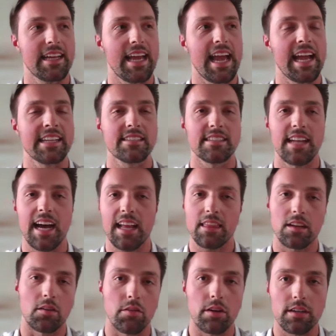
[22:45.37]
it's not
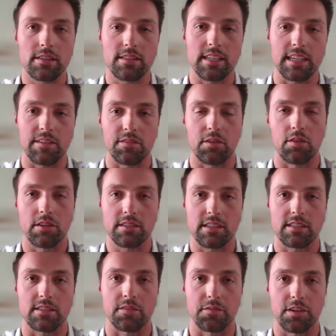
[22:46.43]
the worst thing. Of course,
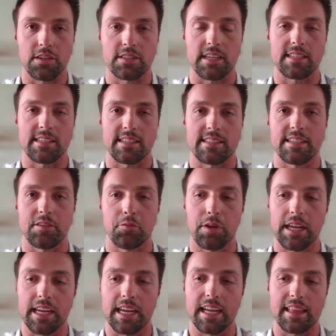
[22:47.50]
it's the first SEC
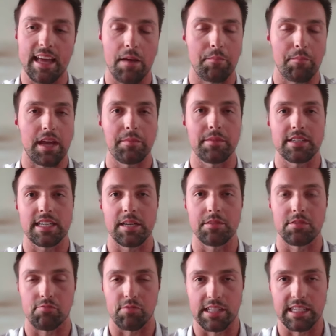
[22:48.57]
weekend. That Bama team
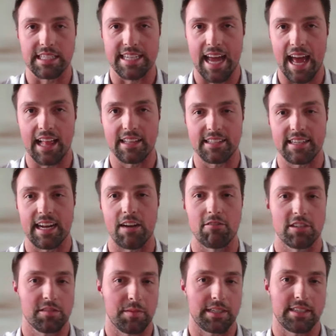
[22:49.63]
is really talented. I would
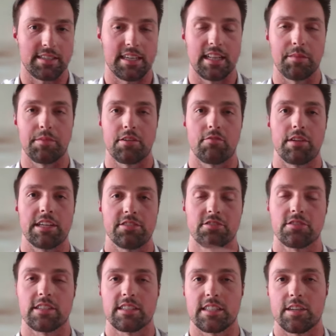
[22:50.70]
expect to see them in a
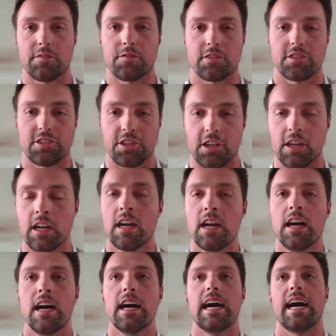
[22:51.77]
regional this year for sure.
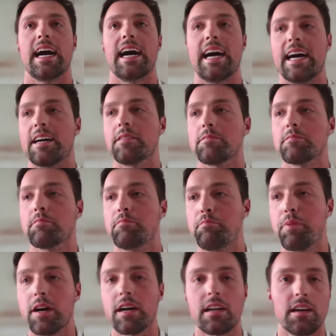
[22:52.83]
Yeah. Um, but